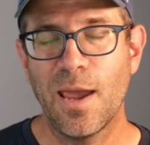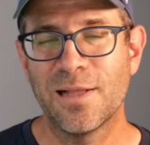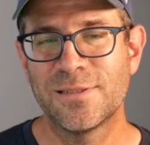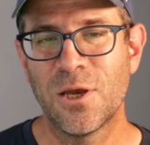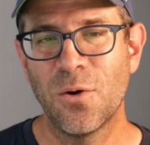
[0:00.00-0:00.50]

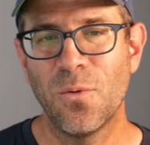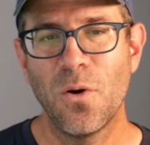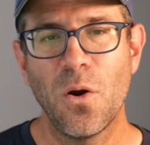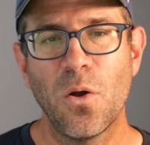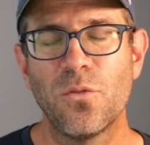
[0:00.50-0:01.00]
And so
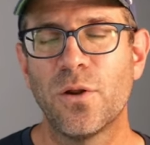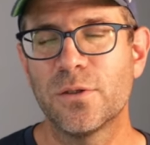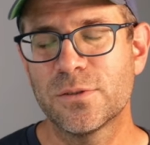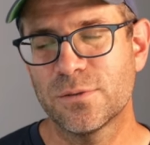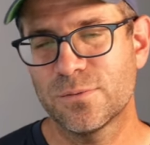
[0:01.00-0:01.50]

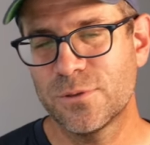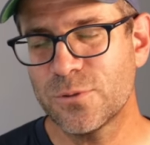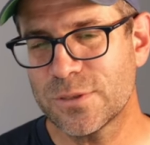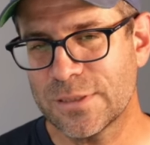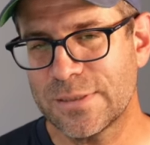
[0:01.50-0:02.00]
there's
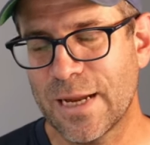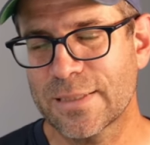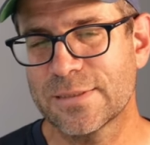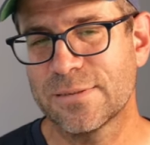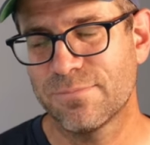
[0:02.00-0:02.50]
two
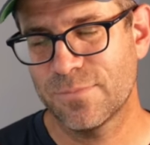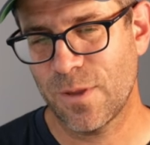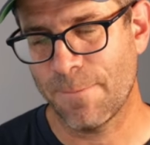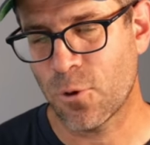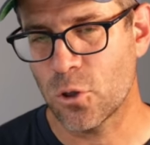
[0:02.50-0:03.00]
syntax
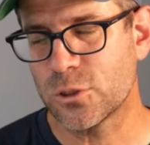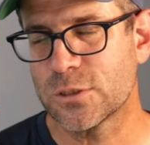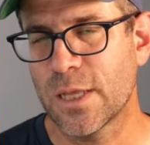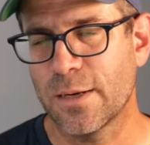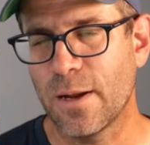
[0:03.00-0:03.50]

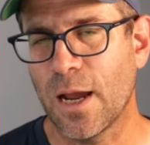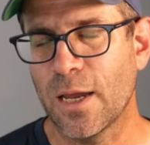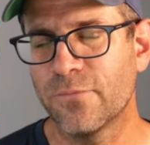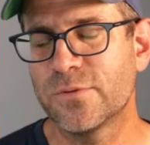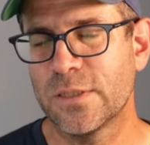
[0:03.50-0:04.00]
approaches that
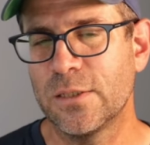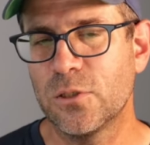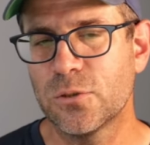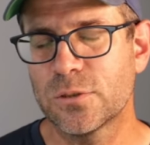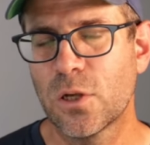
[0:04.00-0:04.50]
I've seen
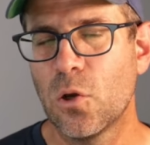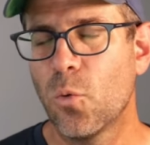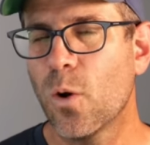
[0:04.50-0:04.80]
used.